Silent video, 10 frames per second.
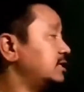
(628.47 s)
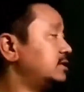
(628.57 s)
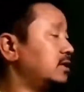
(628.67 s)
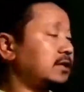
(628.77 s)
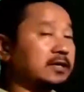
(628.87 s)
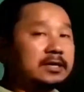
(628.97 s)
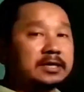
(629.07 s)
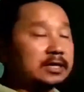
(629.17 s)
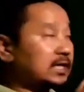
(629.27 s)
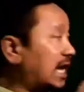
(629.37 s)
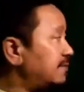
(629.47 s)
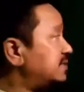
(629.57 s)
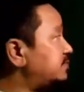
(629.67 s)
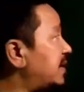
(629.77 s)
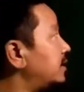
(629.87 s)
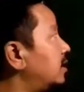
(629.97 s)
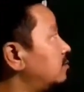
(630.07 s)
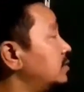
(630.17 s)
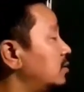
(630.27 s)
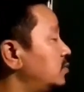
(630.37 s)
the lifespan
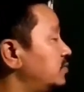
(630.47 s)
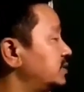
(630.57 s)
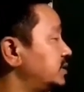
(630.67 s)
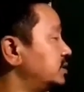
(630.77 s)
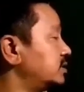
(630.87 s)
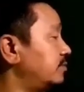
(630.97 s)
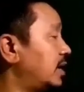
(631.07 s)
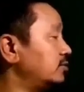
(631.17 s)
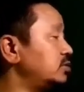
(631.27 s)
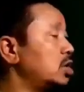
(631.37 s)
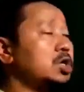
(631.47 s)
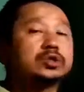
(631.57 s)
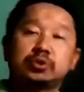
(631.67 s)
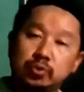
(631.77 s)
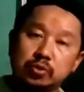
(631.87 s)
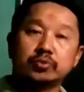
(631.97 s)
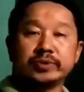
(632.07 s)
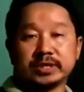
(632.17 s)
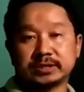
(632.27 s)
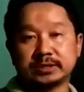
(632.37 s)
of WBC is about 2
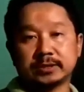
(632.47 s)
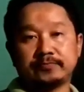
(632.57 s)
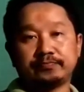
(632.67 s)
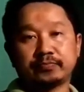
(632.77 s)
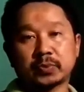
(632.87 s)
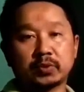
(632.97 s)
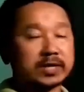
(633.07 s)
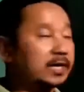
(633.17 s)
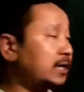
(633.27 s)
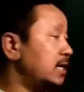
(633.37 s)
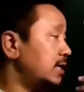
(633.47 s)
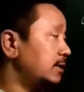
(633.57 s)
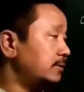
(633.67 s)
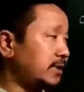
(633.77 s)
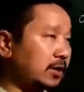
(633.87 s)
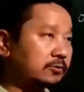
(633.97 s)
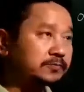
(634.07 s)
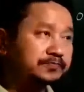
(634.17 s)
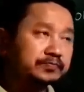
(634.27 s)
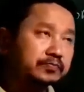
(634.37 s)
weeks. Okay. Now,